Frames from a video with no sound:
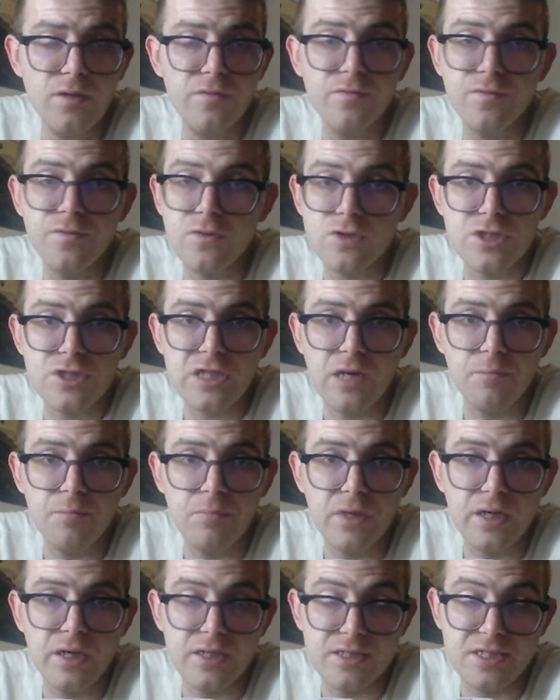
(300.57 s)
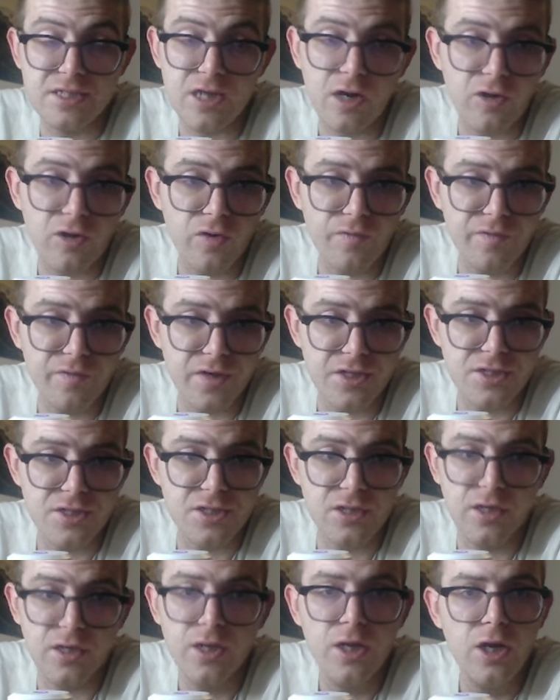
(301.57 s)
for some sacrifice
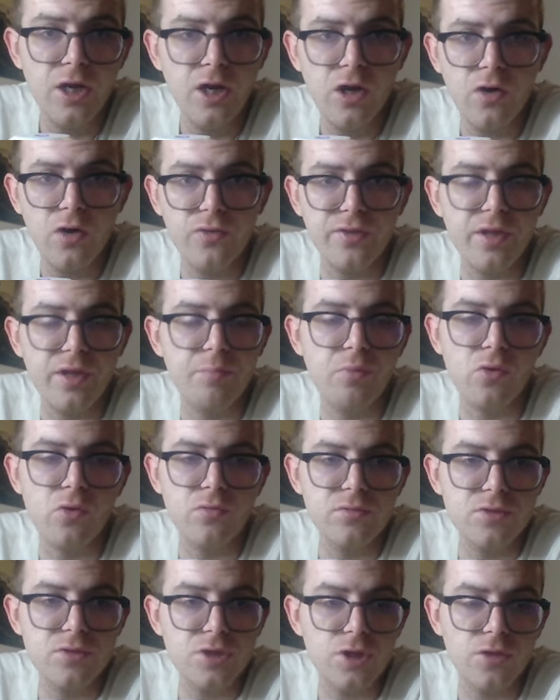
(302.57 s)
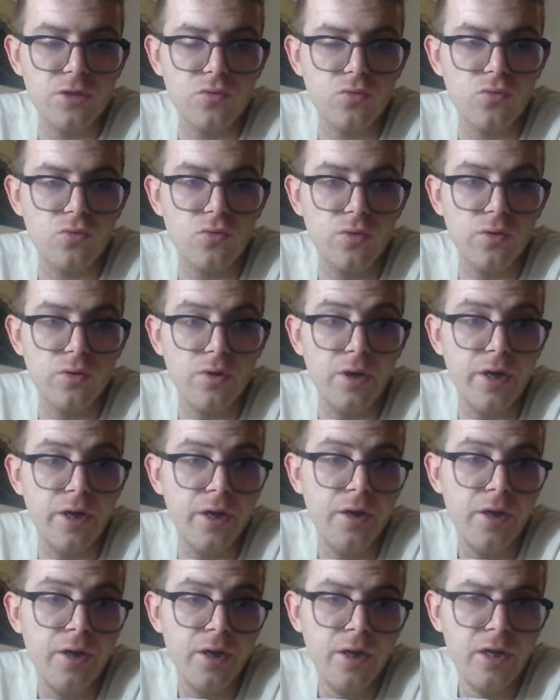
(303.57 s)
on the pawns
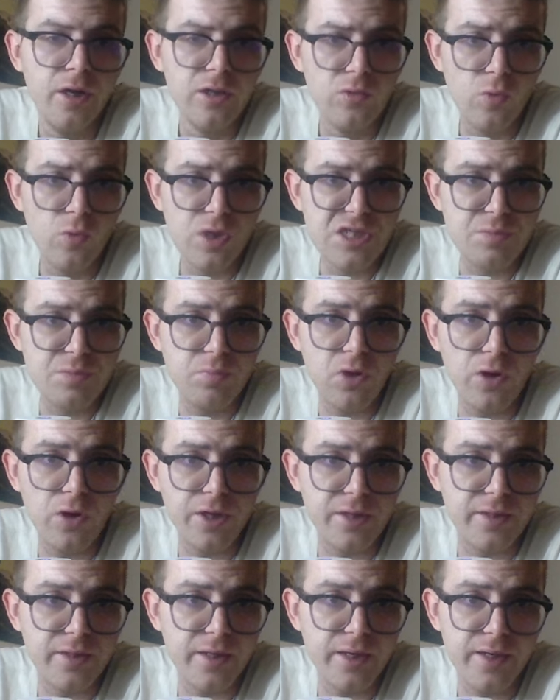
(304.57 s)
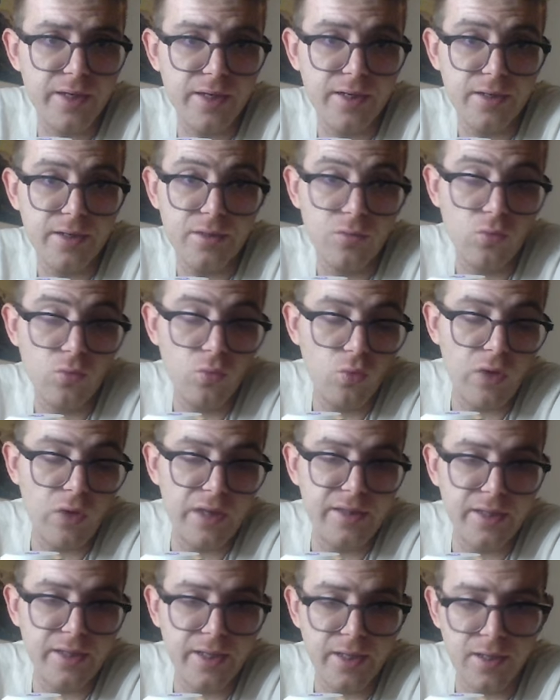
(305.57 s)
to exploit
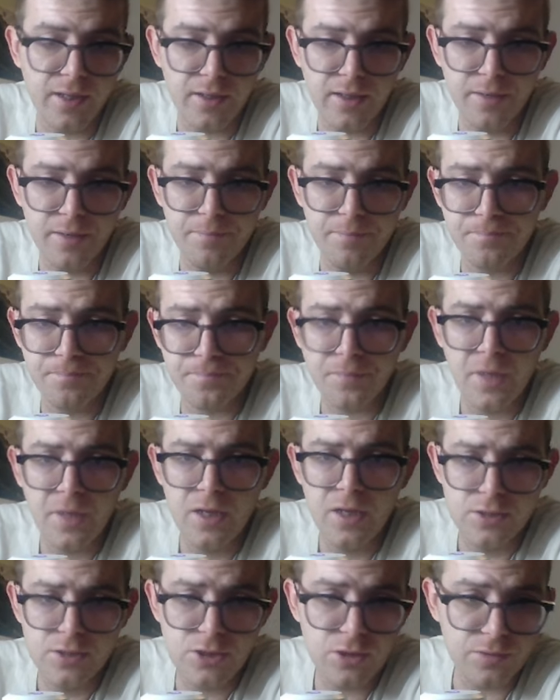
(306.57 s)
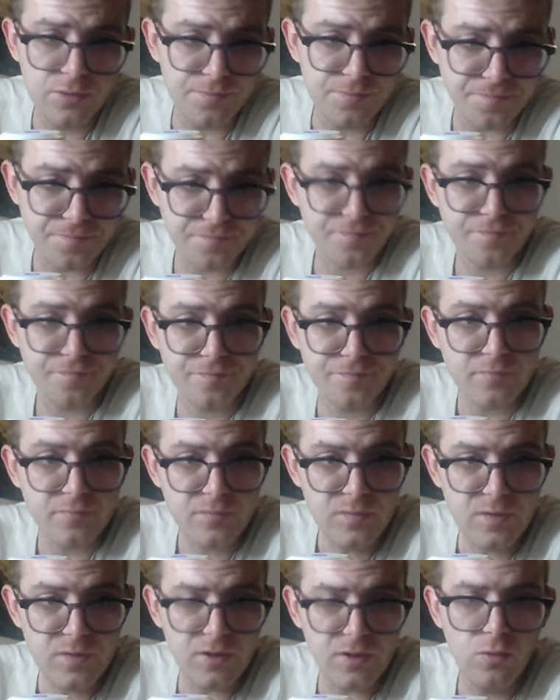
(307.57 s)
white king. So
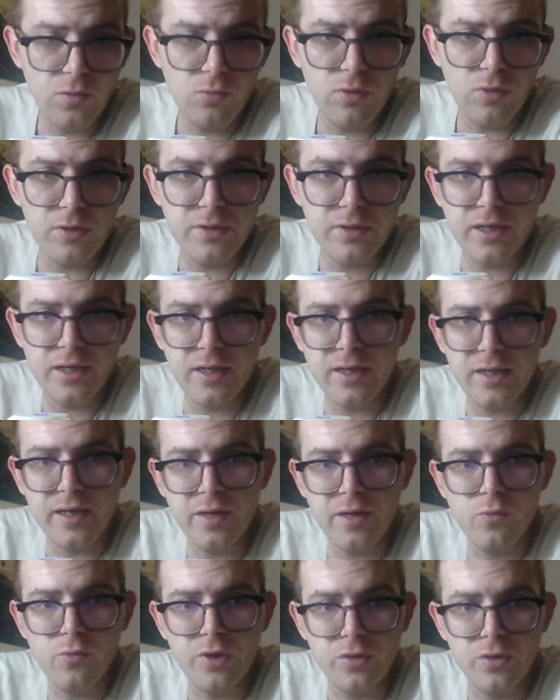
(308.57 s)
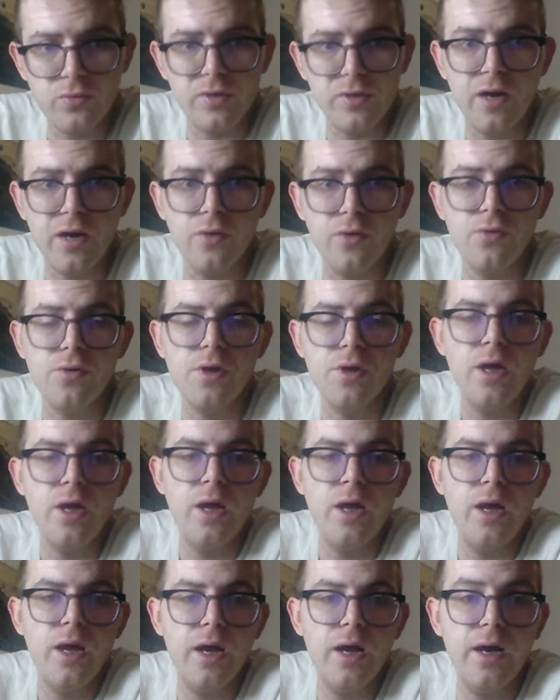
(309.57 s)
what can we do now?
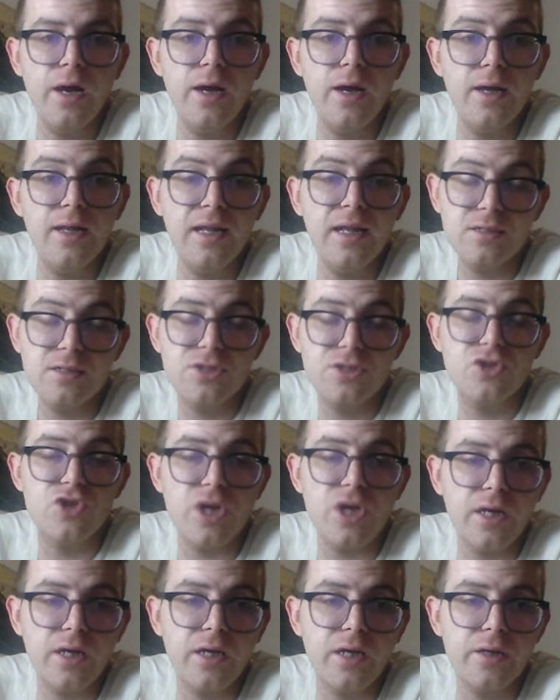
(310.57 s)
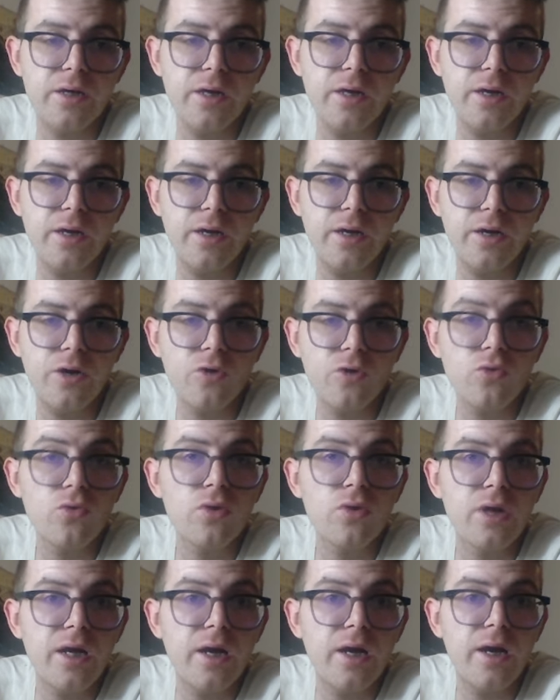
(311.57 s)
Let's check
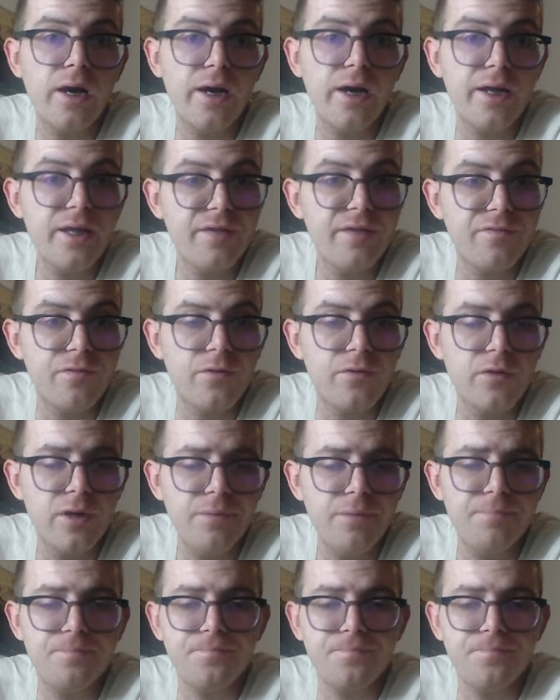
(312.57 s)
rook e4.